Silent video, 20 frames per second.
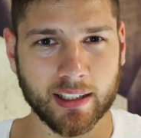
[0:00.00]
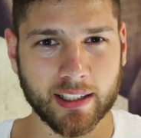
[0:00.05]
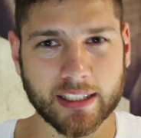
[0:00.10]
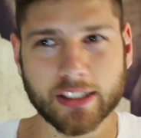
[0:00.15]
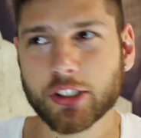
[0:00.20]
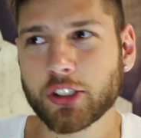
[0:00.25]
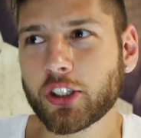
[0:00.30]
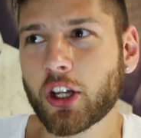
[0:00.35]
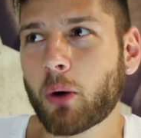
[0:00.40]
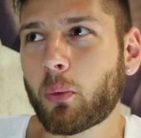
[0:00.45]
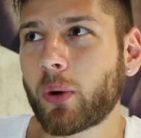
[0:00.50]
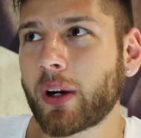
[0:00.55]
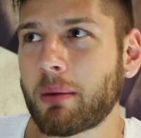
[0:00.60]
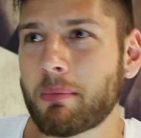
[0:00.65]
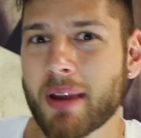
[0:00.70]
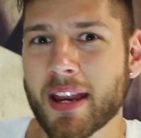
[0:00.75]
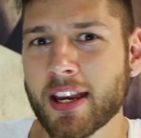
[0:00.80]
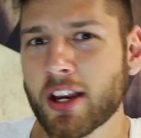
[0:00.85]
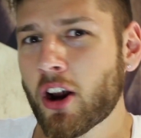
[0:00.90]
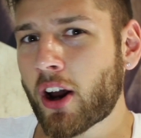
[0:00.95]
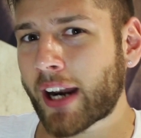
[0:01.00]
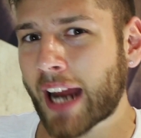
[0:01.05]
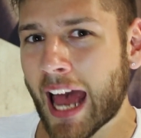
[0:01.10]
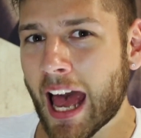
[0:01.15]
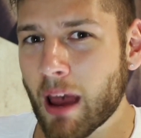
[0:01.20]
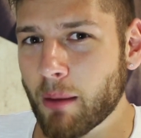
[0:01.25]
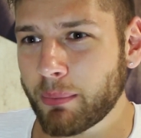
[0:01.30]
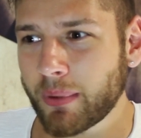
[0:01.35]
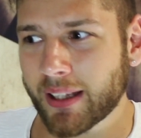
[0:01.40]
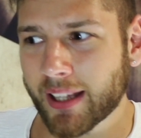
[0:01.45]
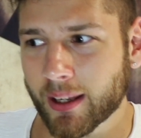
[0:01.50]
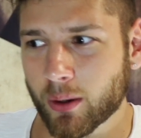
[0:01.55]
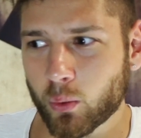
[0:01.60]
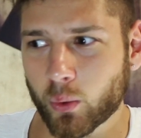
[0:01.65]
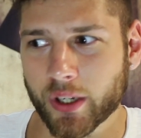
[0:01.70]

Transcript: Like do you not want to make God happy? Like